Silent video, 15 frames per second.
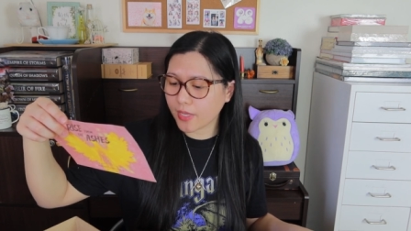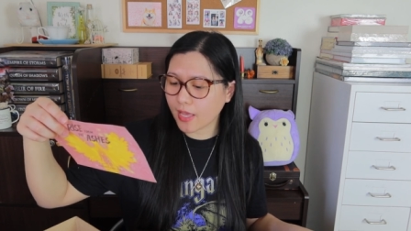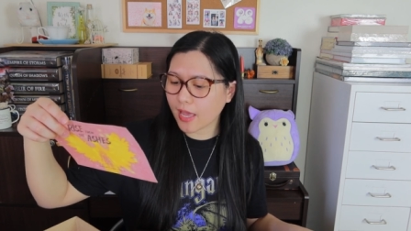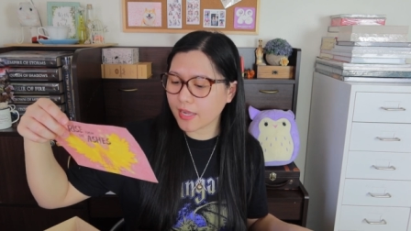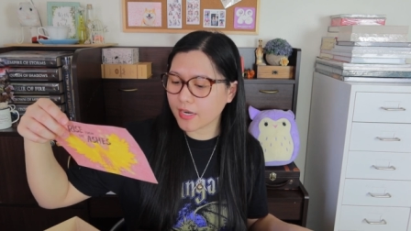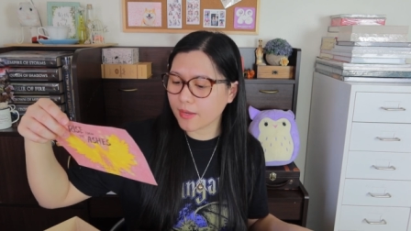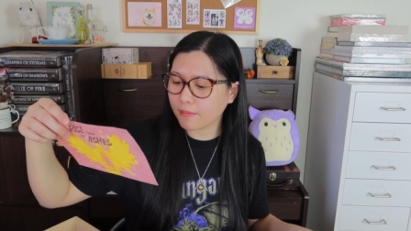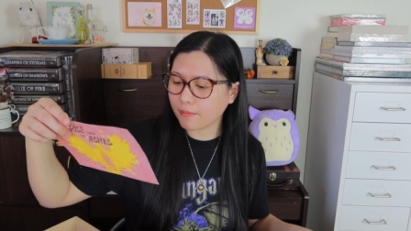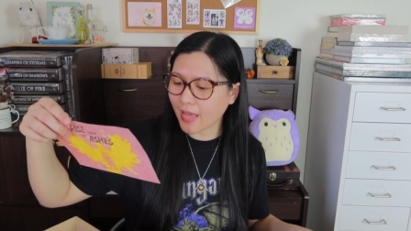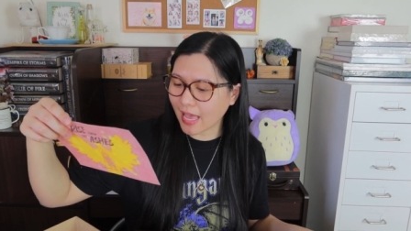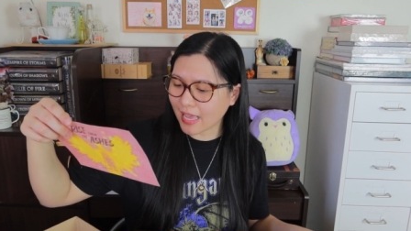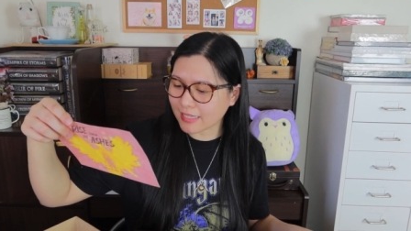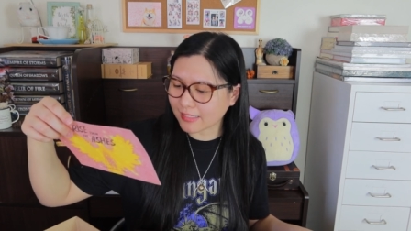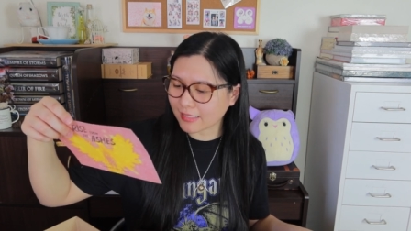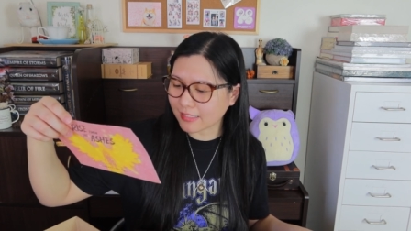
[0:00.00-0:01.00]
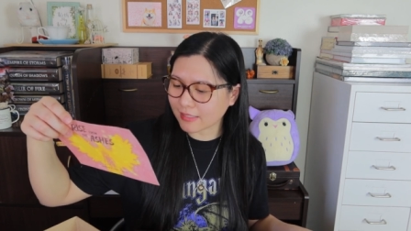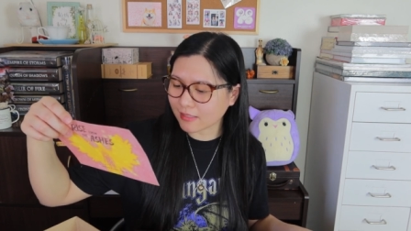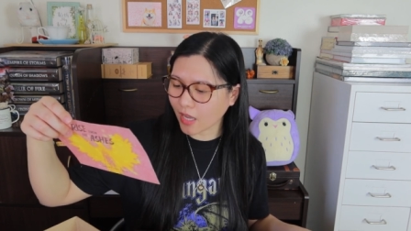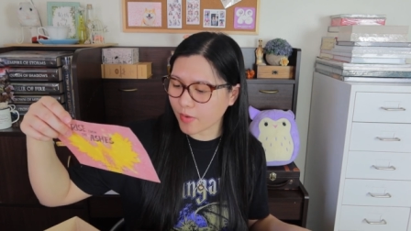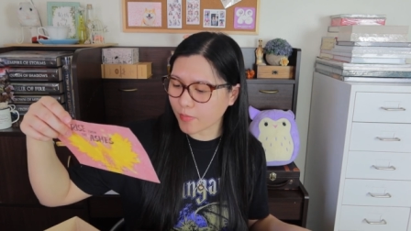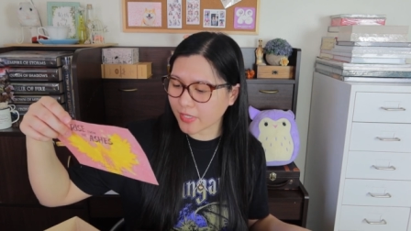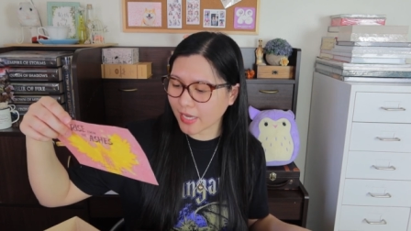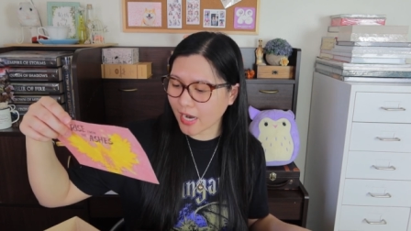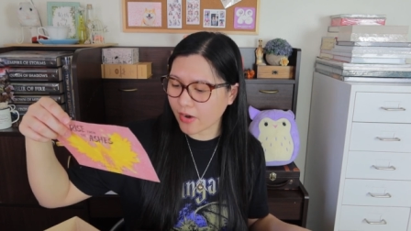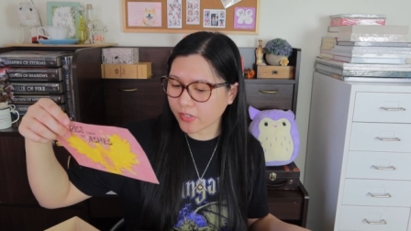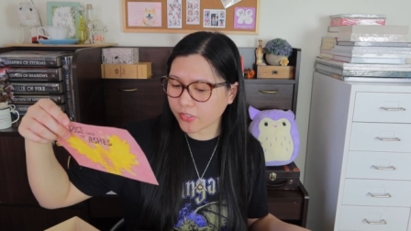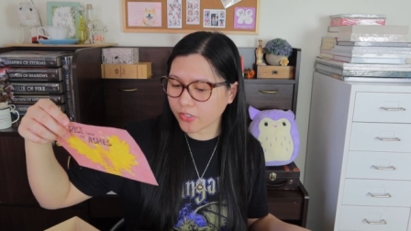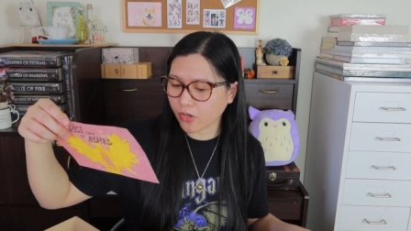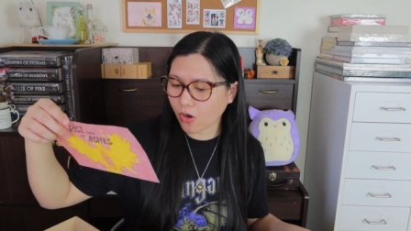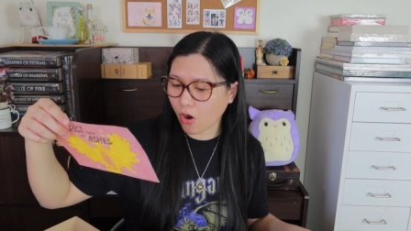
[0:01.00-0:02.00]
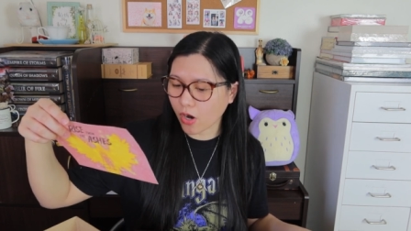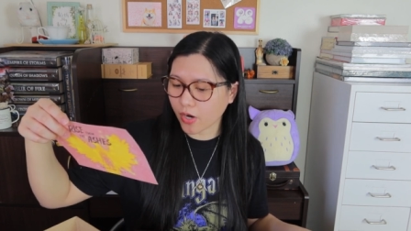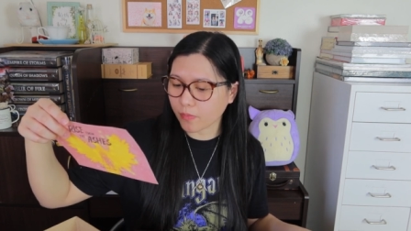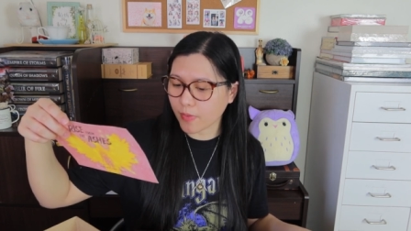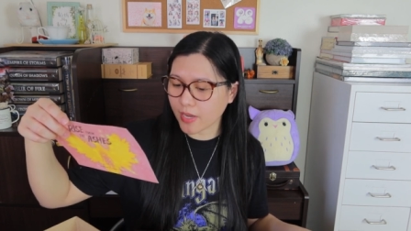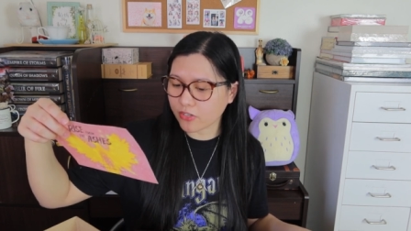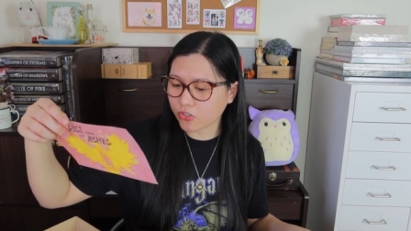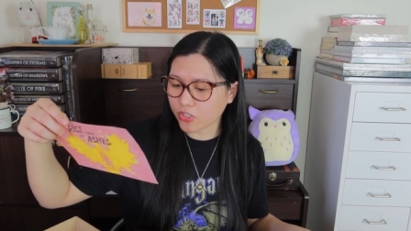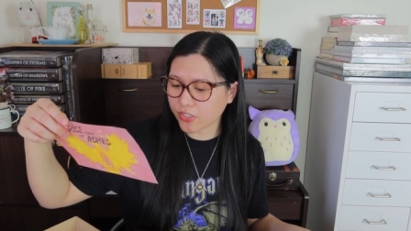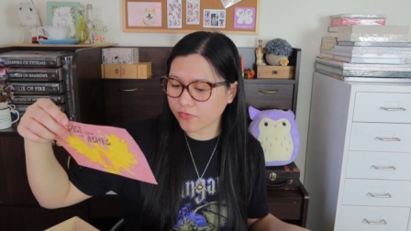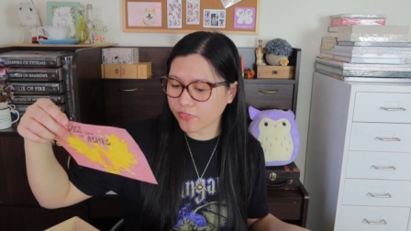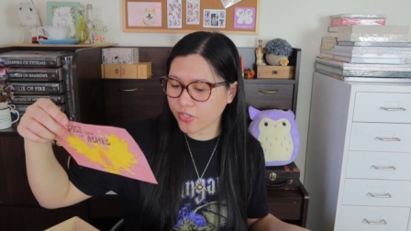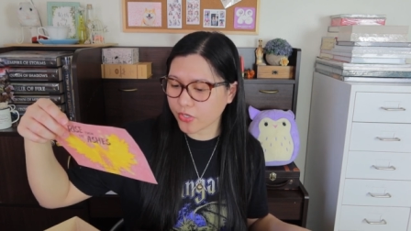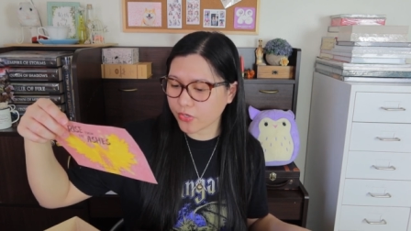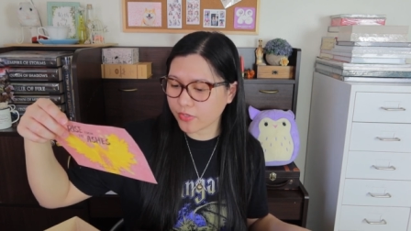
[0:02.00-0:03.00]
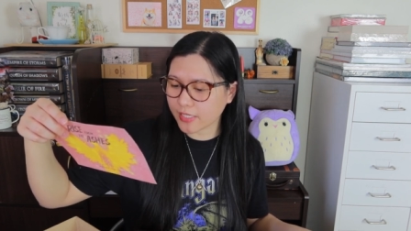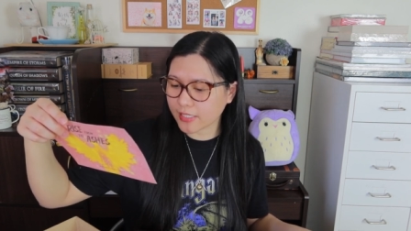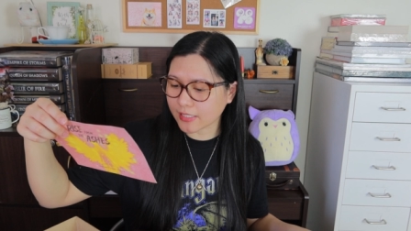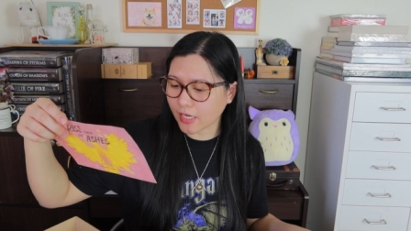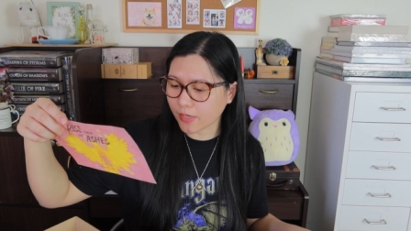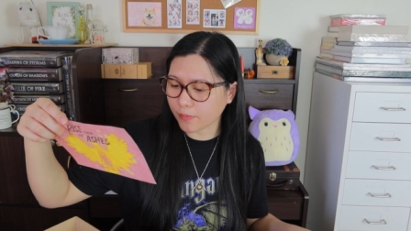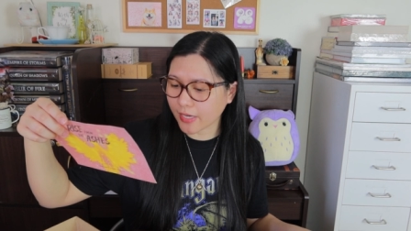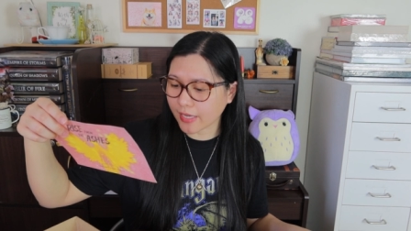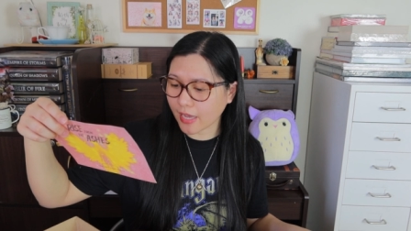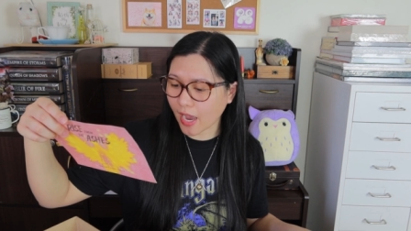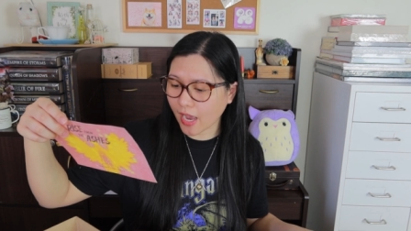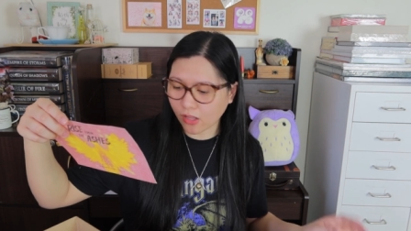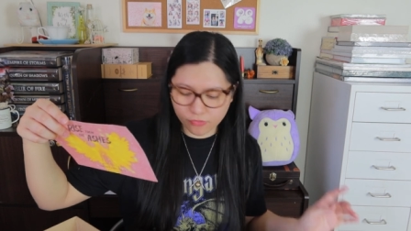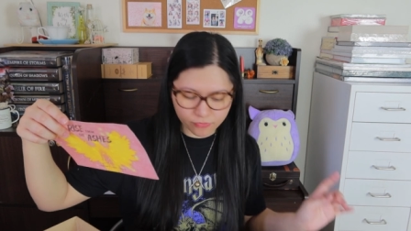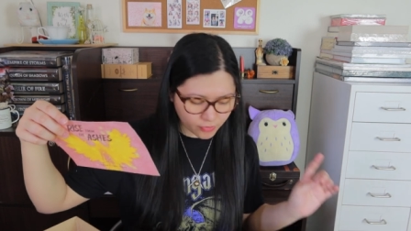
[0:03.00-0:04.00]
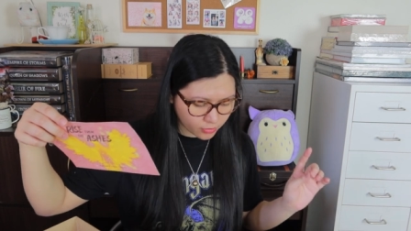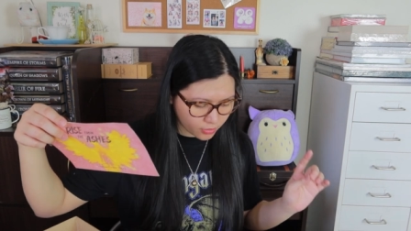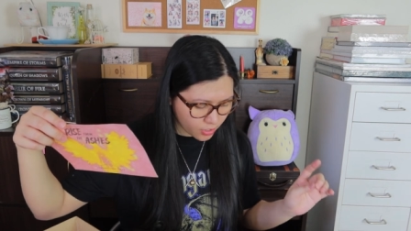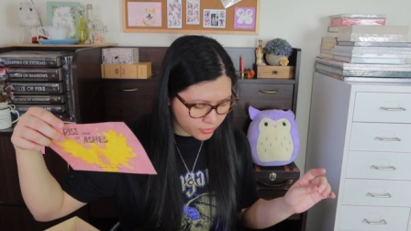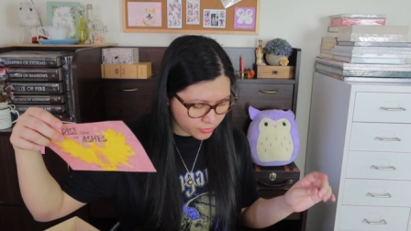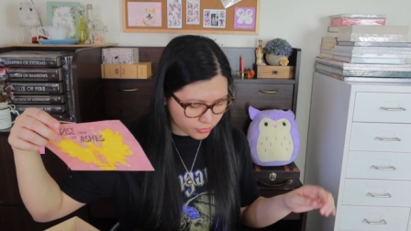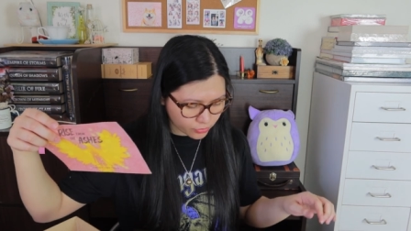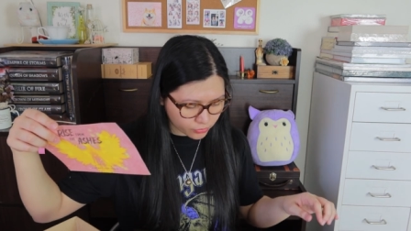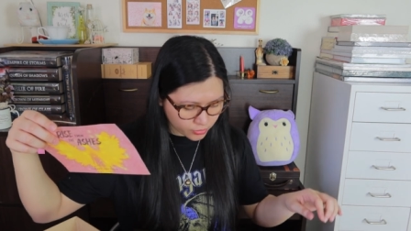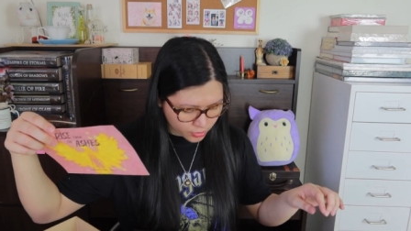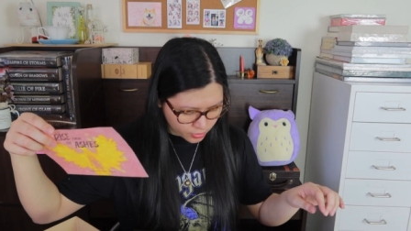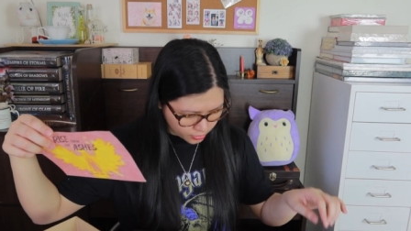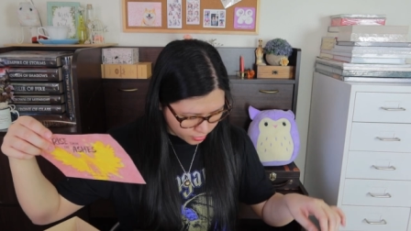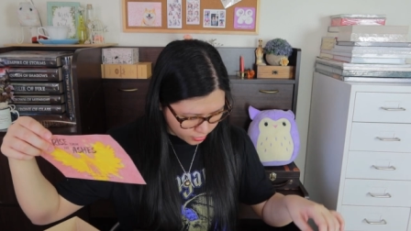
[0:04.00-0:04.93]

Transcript: we had a Baz and Simon character card made just for you designed by Kyle Folosso.